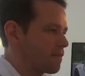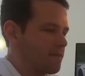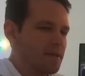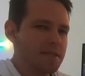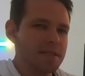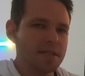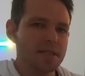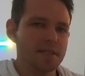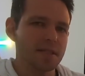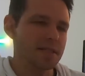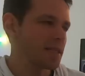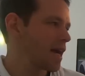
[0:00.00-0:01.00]
that
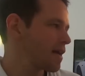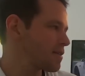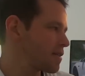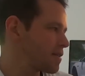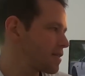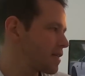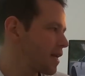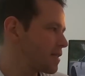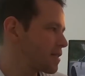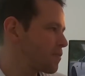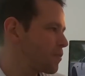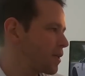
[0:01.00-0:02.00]
66,000
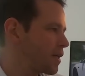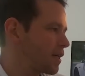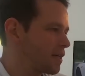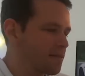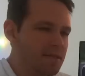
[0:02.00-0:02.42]
starts to be